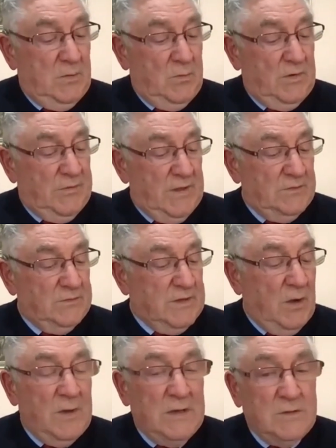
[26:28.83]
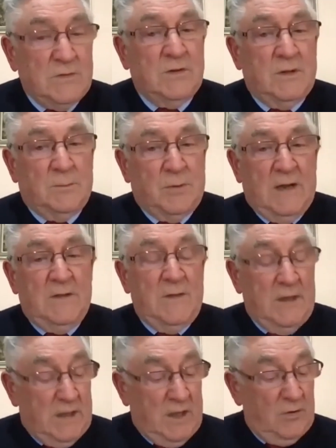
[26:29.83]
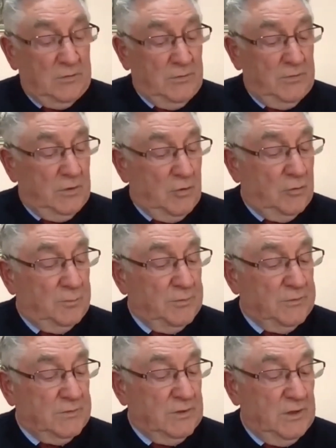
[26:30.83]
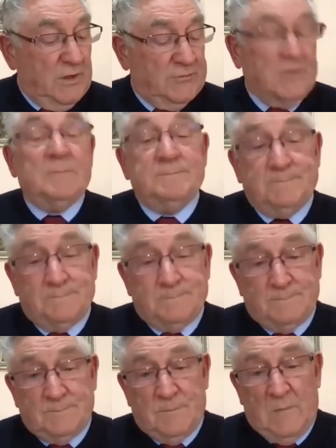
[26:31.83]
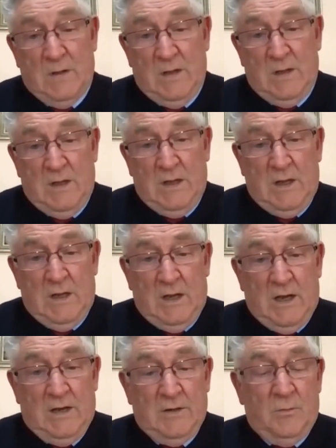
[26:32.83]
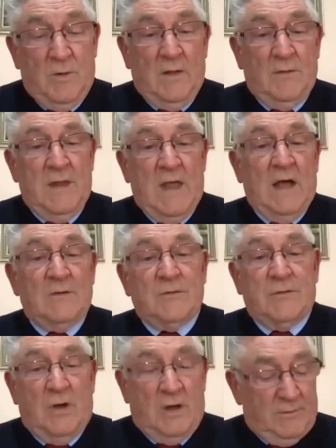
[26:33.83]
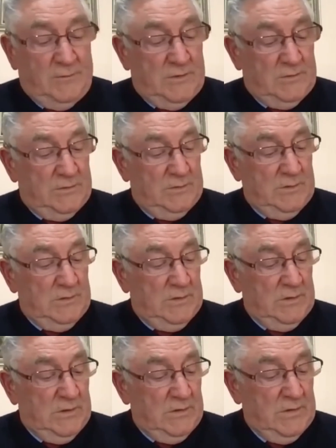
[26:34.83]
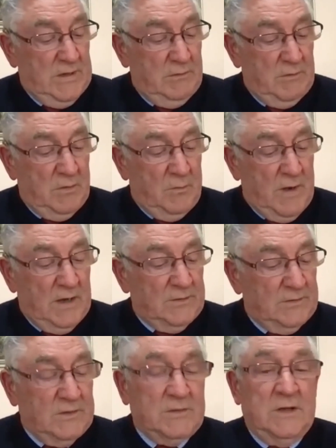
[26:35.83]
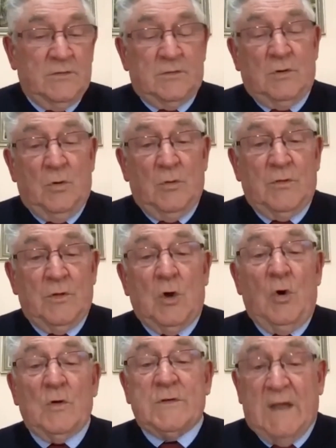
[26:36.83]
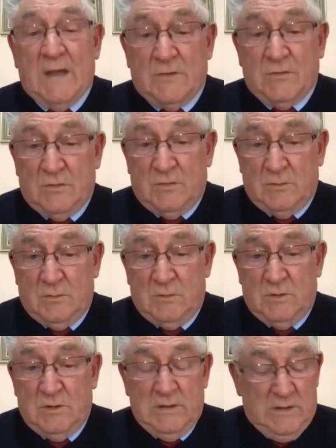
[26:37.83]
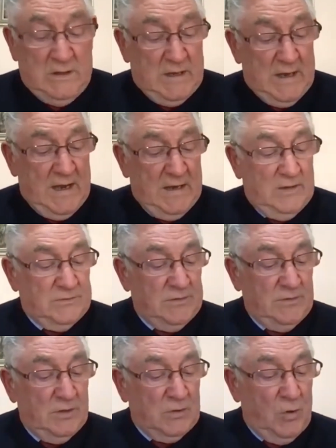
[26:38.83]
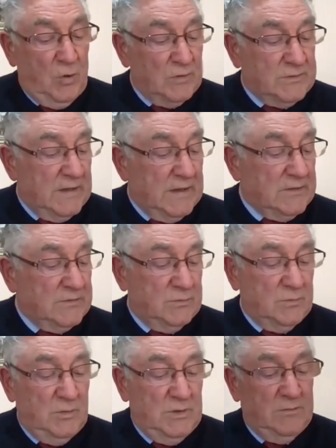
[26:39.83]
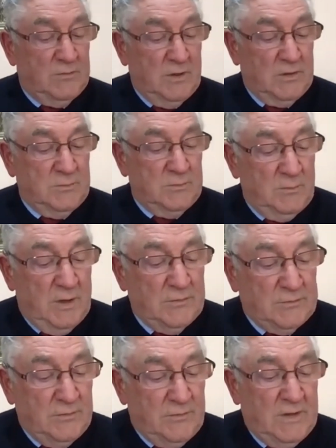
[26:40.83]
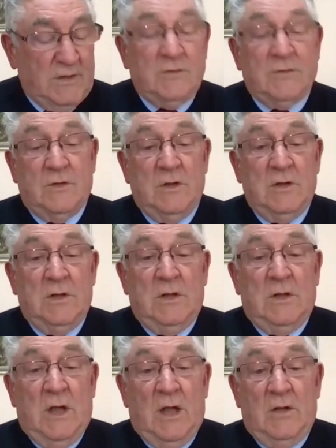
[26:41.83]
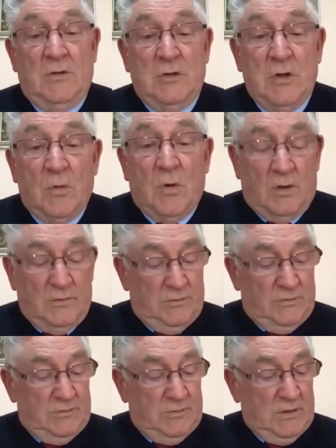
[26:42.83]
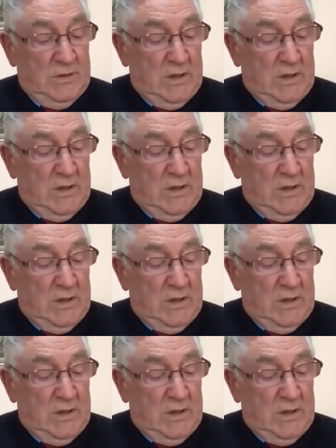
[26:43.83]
where things go into the brain, they go to the corpus callosum. And around the outside of it, the area around it is called the cortex. And it's in the cortex where you've got most of these neurons.